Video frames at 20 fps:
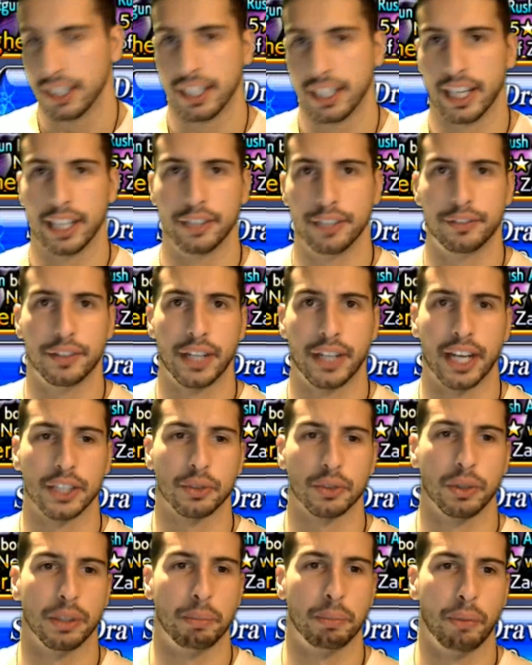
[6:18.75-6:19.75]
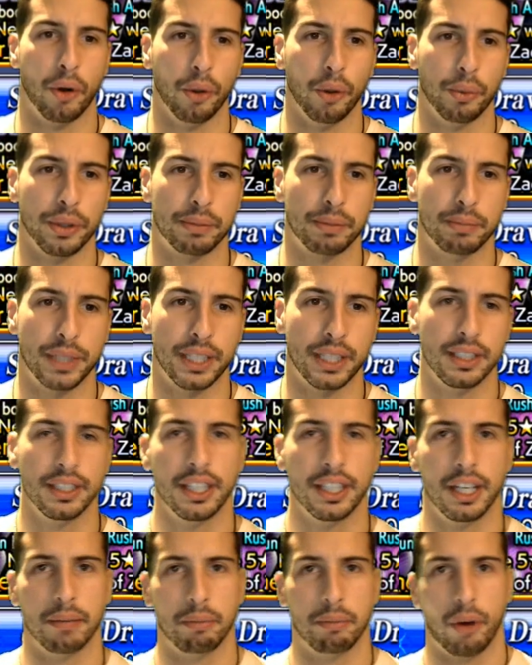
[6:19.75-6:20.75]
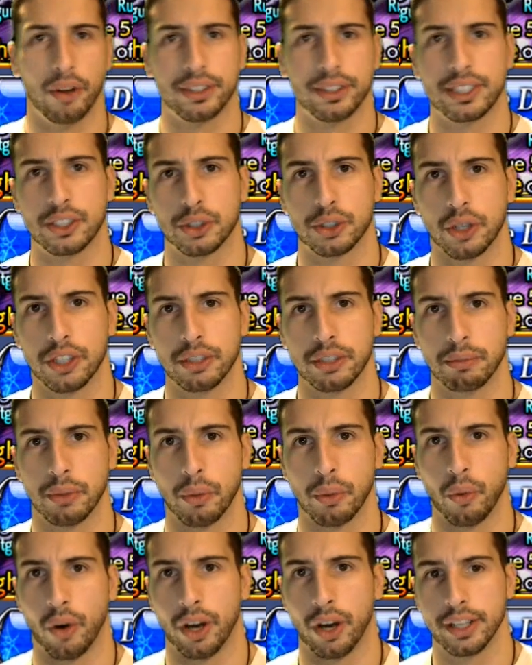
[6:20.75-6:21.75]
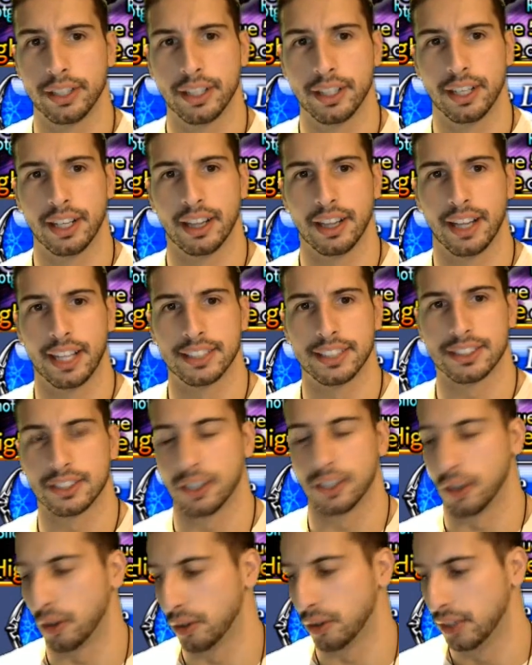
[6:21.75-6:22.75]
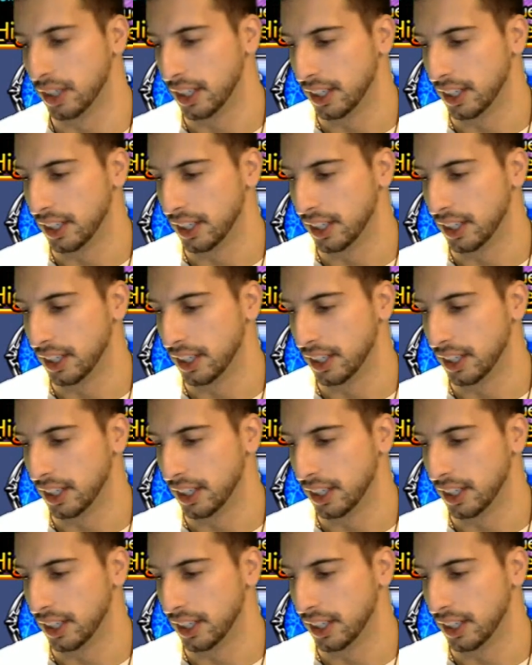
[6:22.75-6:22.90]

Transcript: And if you guys want to poll with me, multi-draw number one, let's go.